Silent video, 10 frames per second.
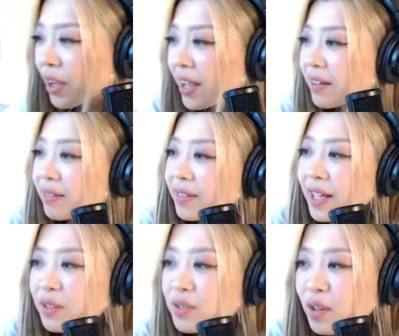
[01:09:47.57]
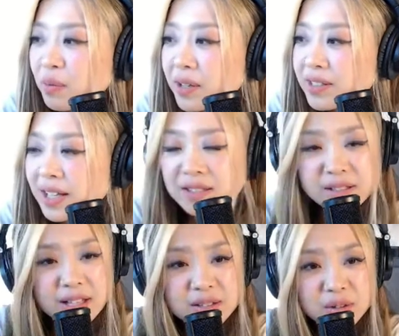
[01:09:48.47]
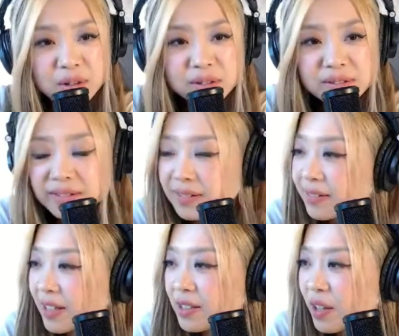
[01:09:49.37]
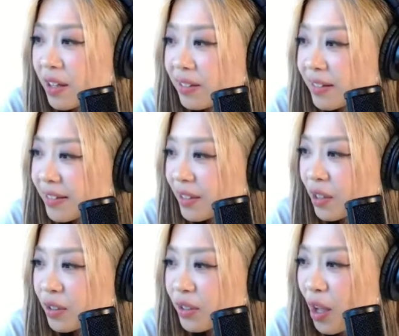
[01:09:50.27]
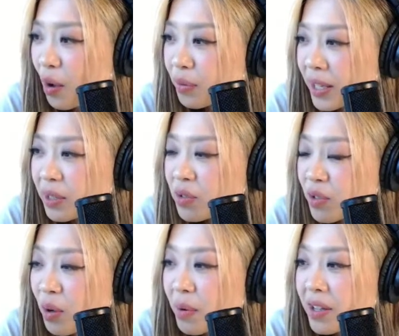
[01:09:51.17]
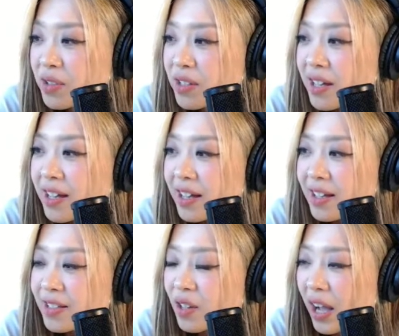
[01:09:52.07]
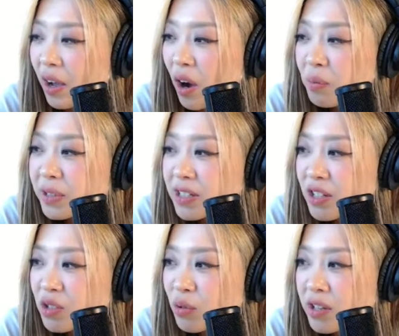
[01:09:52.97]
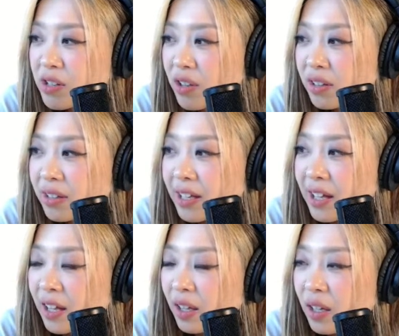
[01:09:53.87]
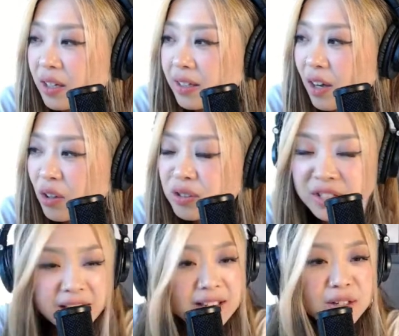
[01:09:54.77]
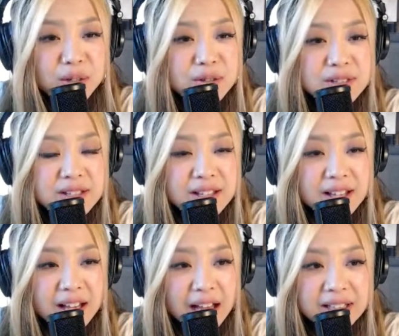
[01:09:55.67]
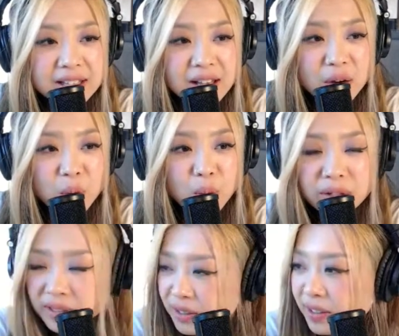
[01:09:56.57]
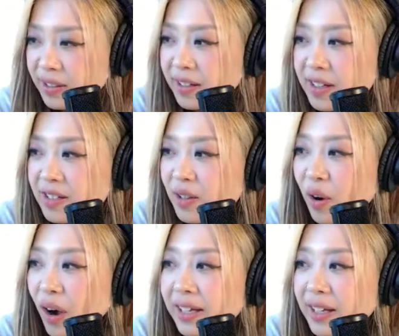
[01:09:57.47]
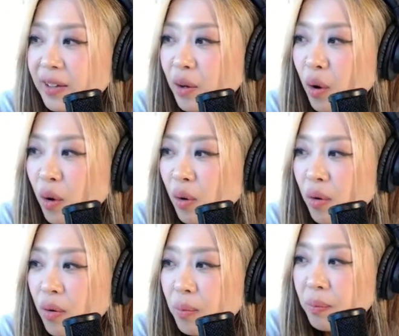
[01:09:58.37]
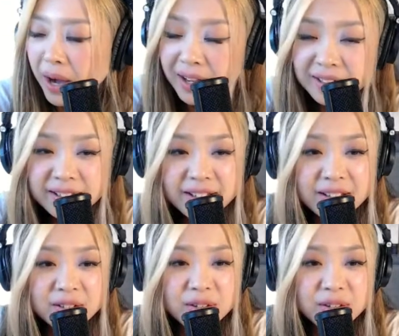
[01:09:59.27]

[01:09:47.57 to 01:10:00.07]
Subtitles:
Okay, thank you so much. That's good. That's good. Good to know. Thank you so much. So I hope this situation continues until winter so I can go back